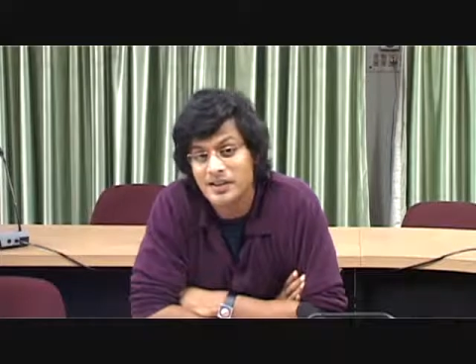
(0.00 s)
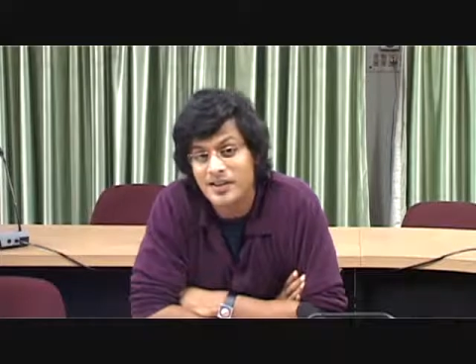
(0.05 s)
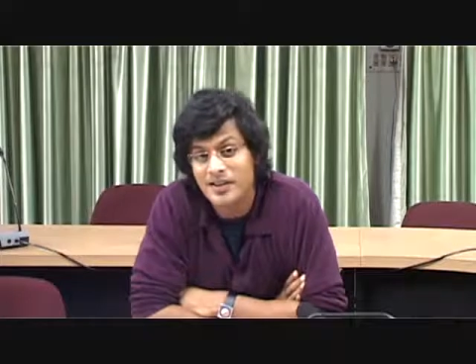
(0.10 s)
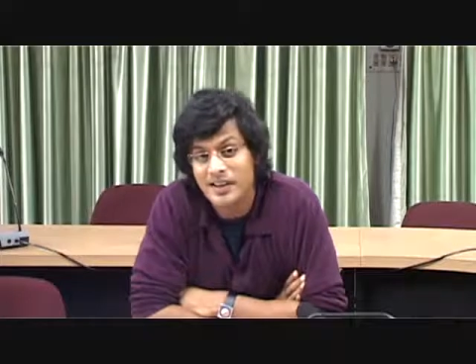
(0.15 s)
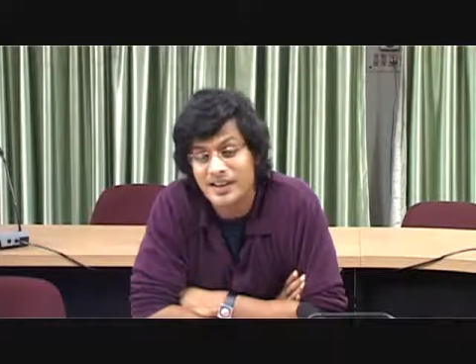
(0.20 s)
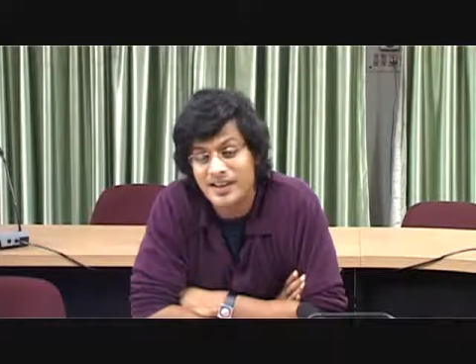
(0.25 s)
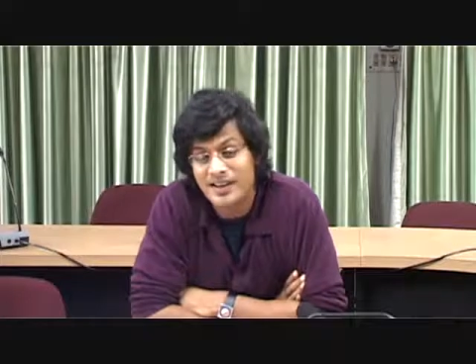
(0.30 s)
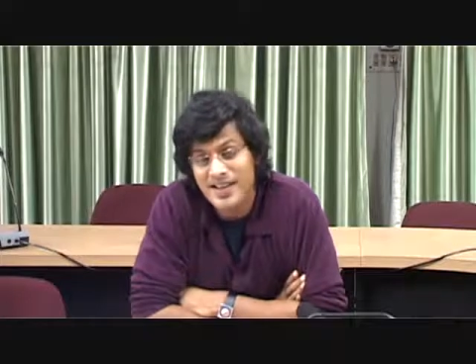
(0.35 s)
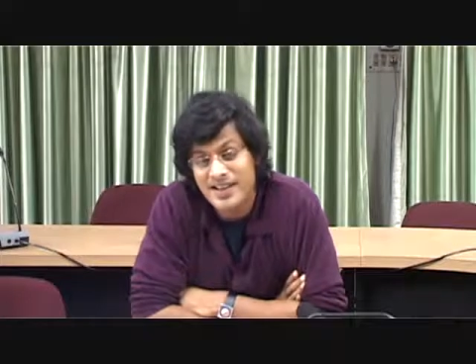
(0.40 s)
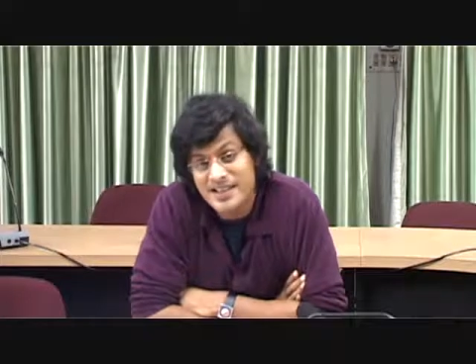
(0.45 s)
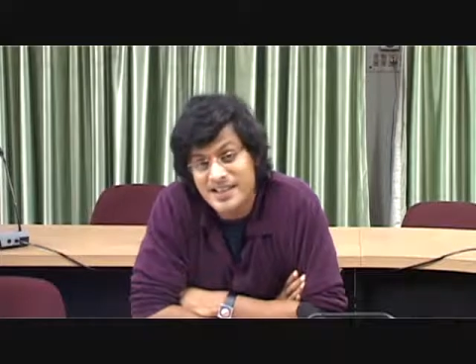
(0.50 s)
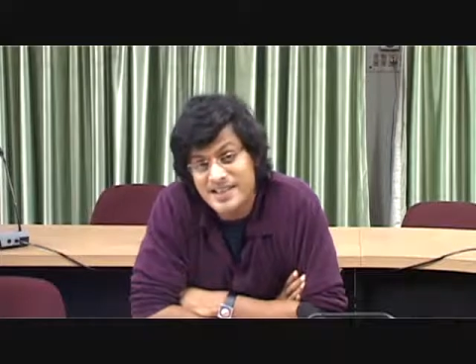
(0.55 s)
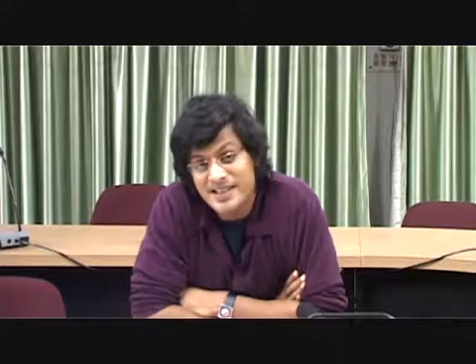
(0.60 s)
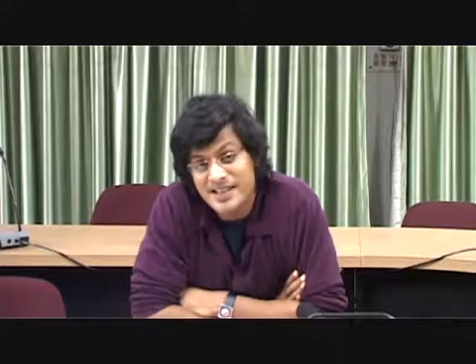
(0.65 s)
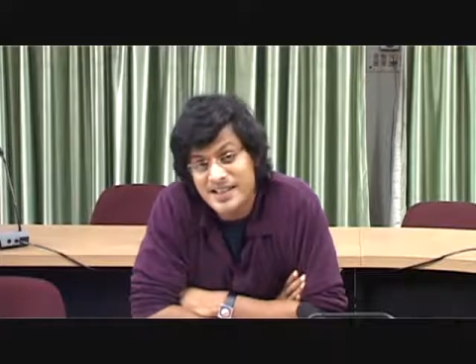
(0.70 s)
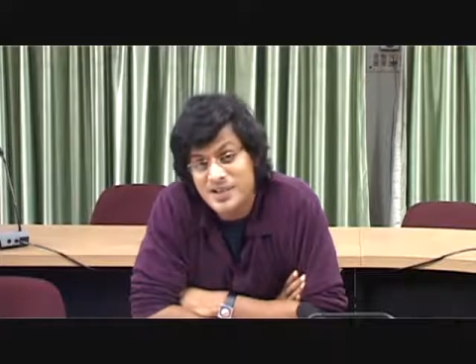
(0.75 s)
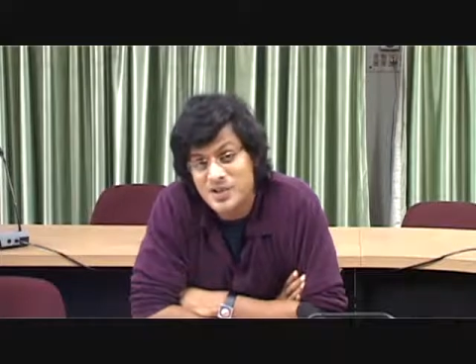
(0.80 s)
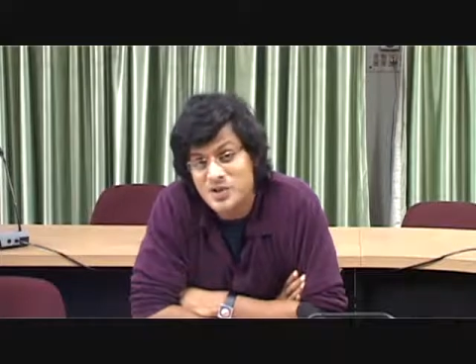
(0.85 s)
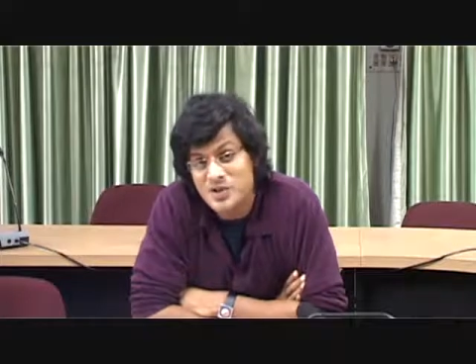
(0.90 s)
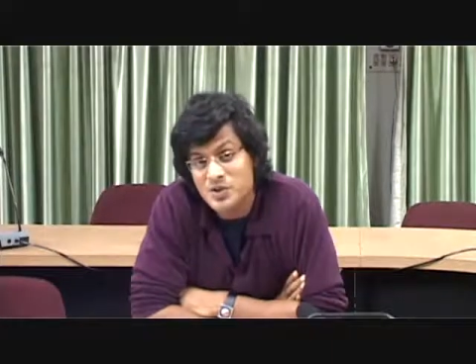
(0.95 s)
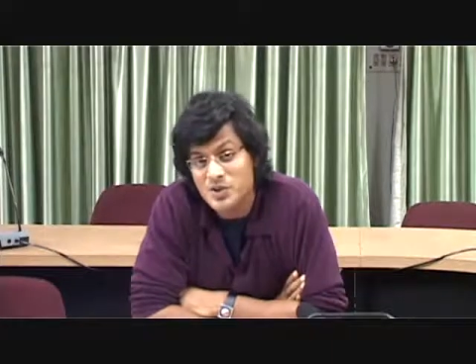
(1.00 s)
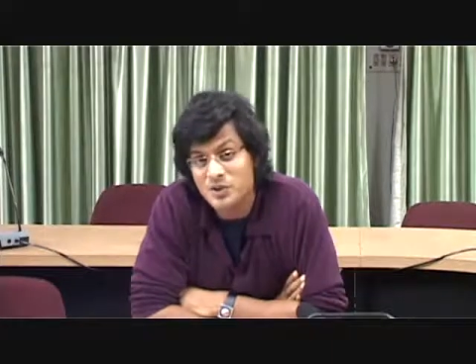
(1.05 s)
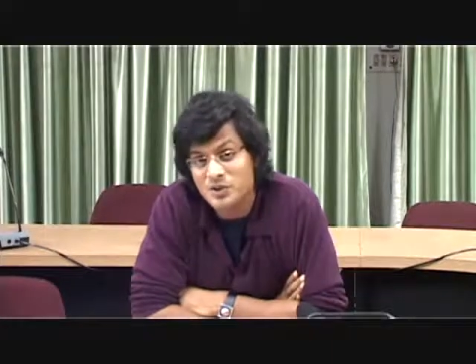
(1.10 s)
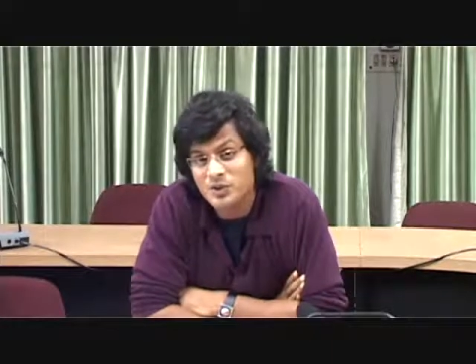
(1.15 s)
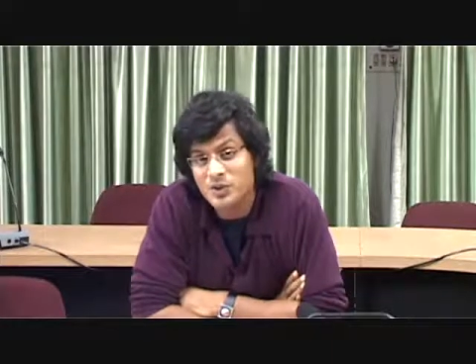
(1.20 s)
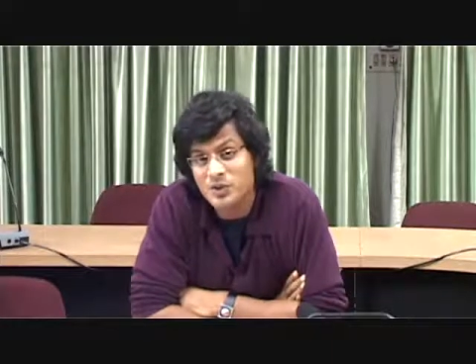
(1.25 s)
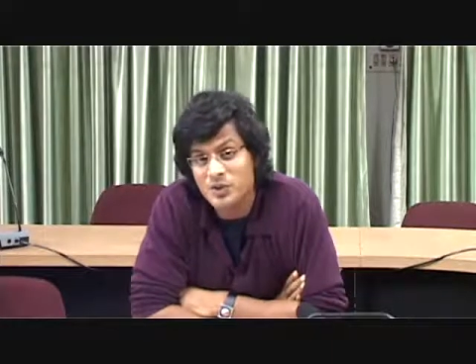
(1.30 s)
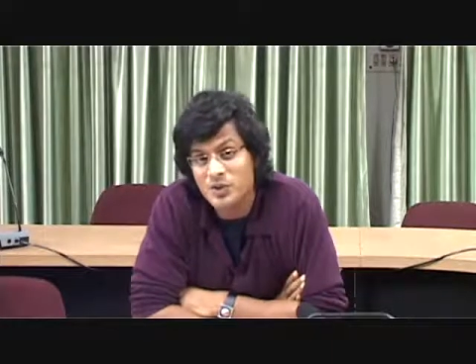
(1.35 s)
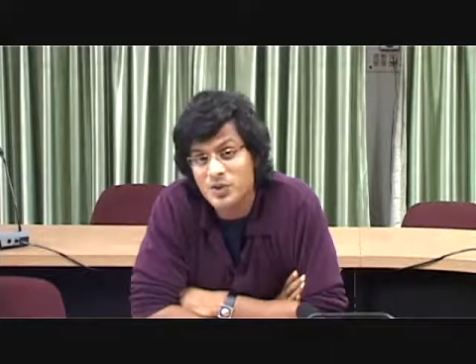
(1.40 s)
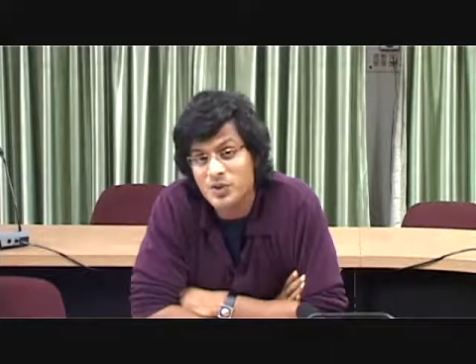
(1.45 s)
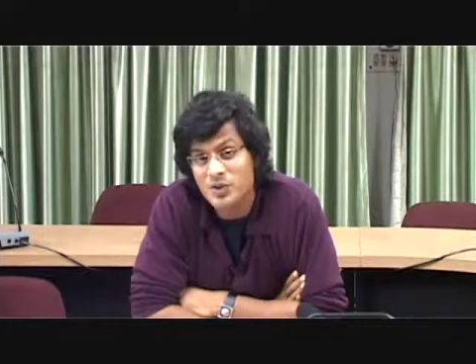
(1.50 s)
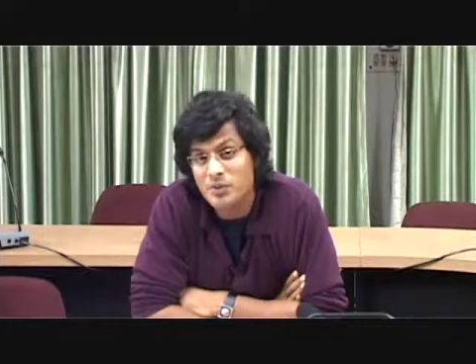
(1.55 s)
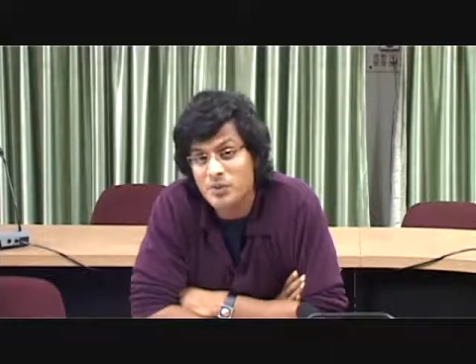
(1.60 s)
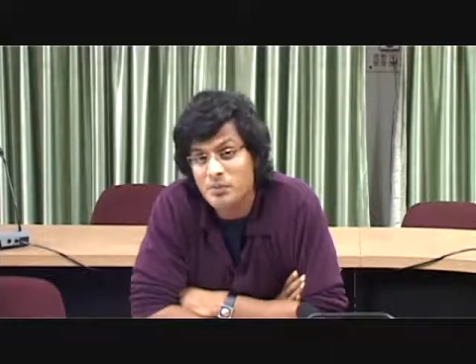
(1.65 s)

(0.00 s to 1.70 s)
it translates to, you